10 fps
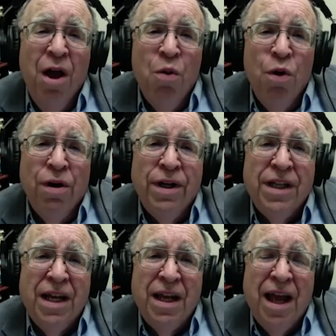whereas
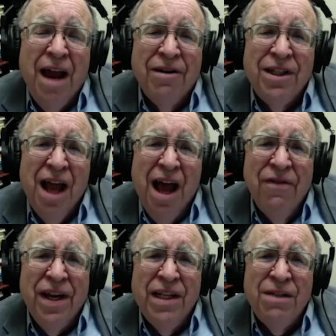
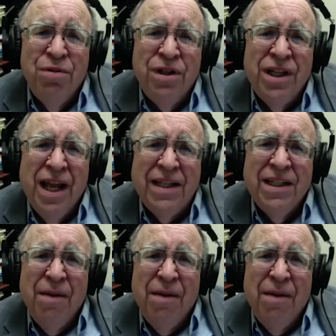Aristophanes presents